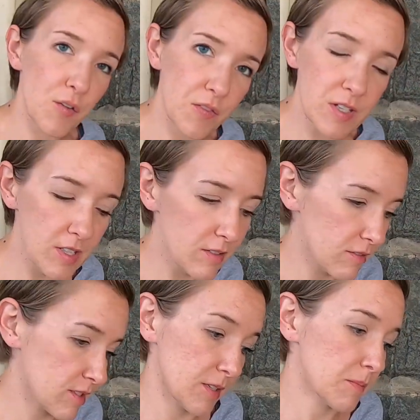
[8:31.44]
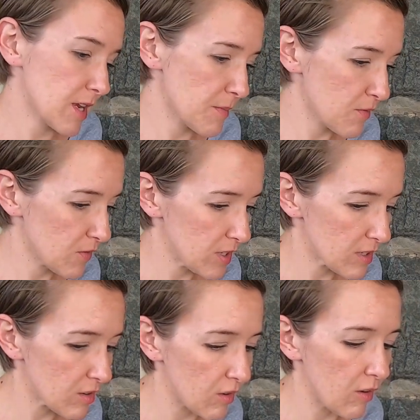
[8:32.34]
RV or some type of
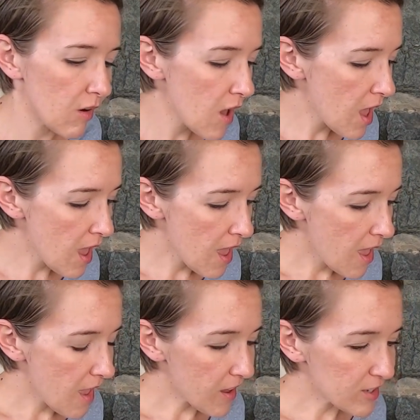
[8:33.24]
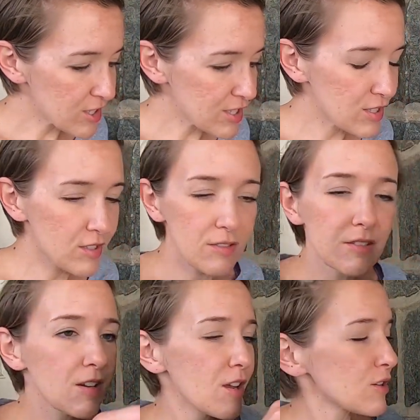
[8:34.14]
vehicle and just
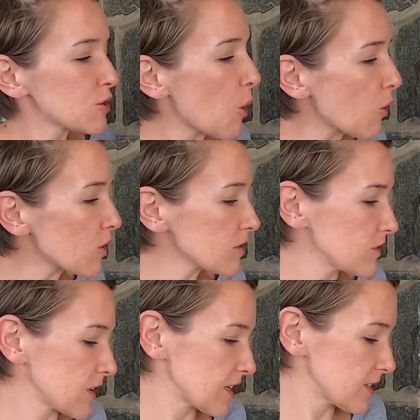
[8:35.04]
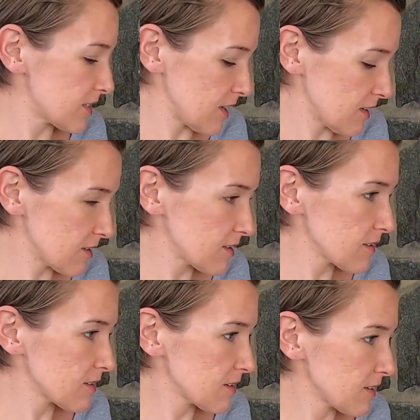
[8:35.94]
tour the United
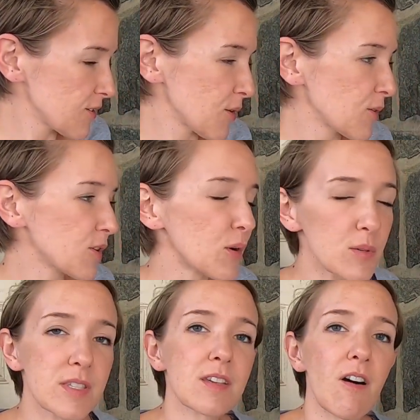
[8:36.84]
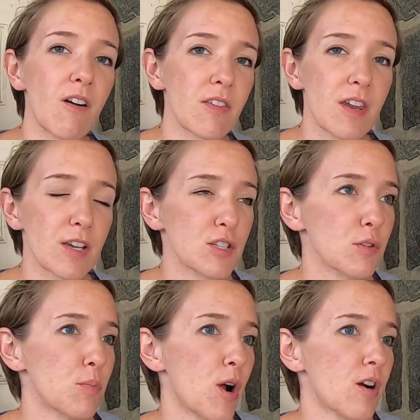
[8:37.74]
States. You know, go see all the
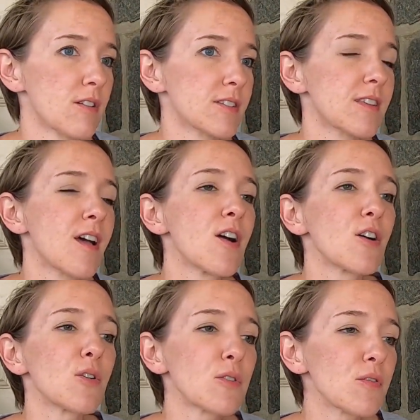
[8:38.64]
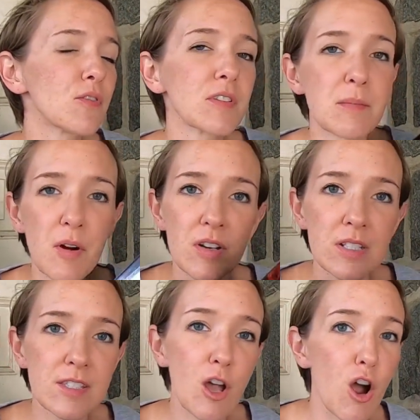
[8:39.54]
national parks, go to flea
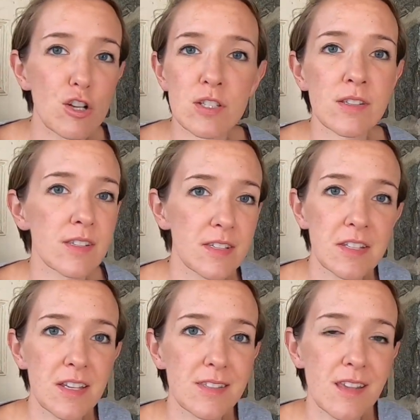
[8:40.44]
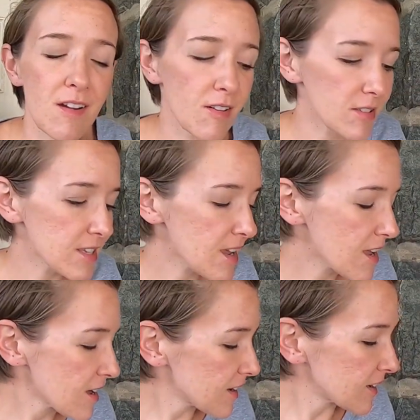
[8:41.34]
markets, auctions, estate sales,
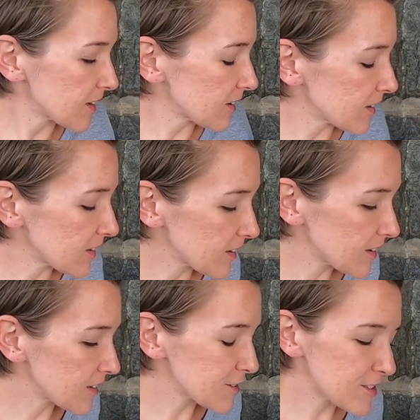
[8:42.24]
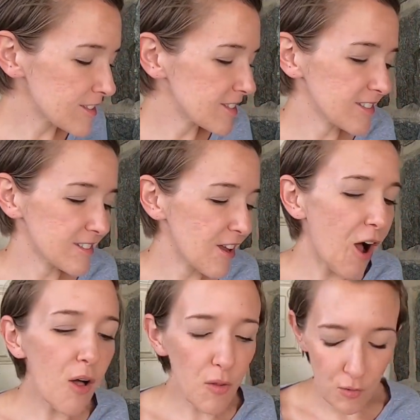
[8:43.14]
and
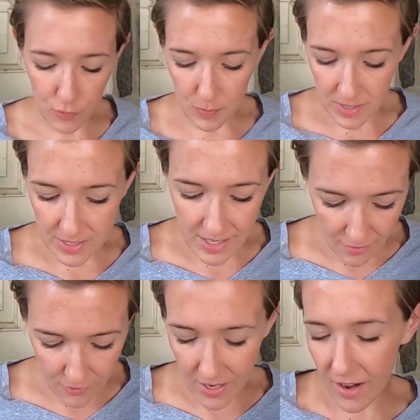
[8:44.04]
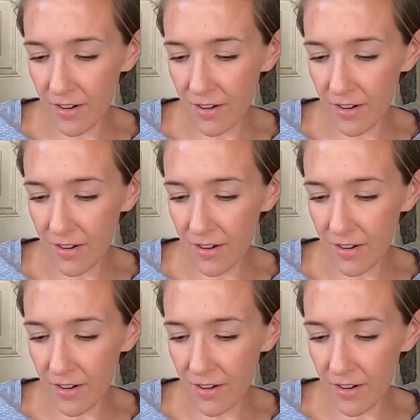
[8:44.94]
all over because every